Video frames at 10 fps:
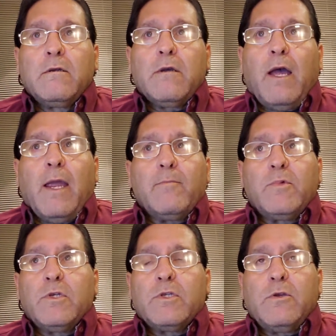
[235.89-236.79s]
I'm
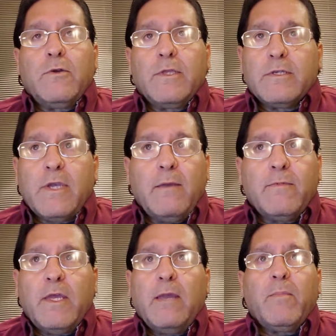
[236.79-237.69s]
just doing the same
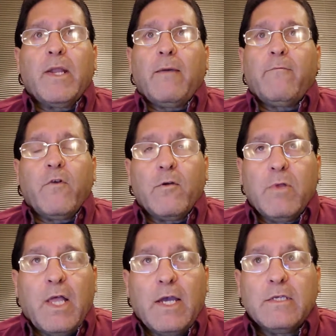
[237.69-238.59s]
thing, but I'm
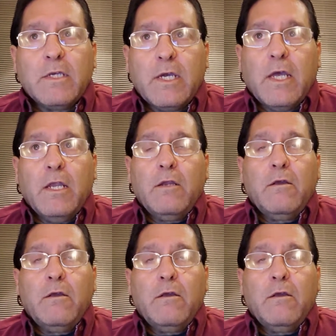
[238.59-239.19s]
verbalizing it.